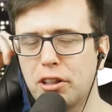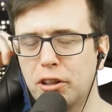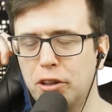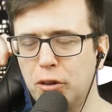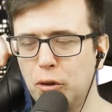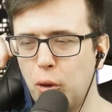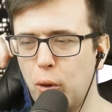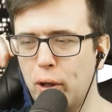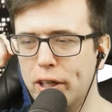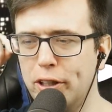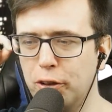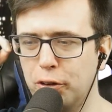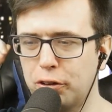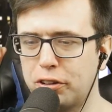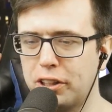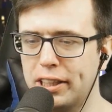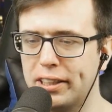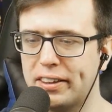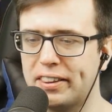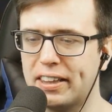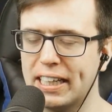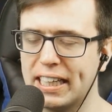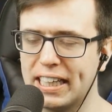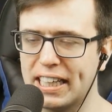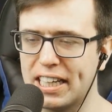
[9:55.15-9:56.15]
the loyalty
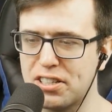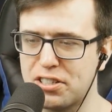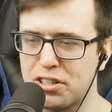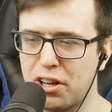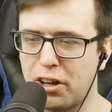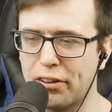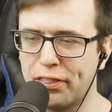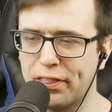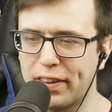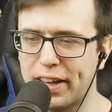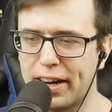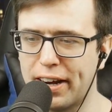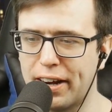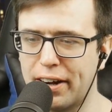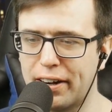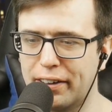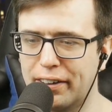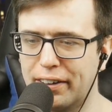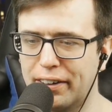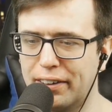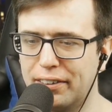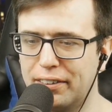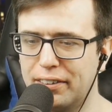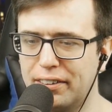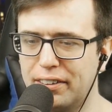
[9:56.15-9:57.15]
thing is on
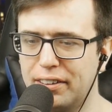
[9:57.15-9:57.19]
there